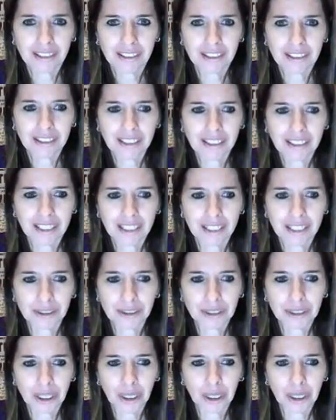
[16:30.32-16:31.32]
the
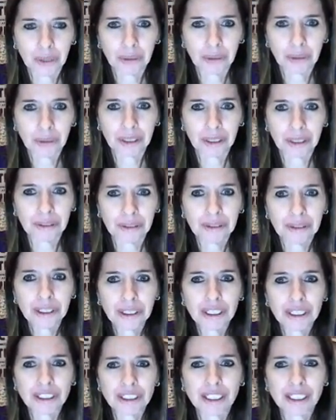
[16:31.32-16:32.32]
letters O-O
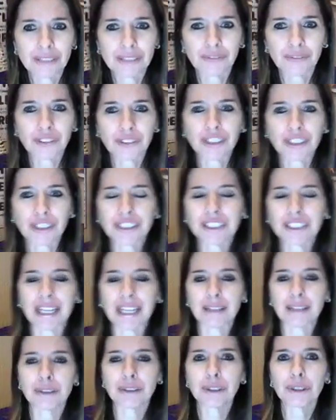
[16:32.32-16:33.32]
stands for the
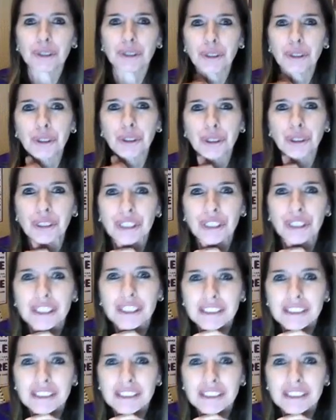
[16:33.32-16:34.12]
sound U.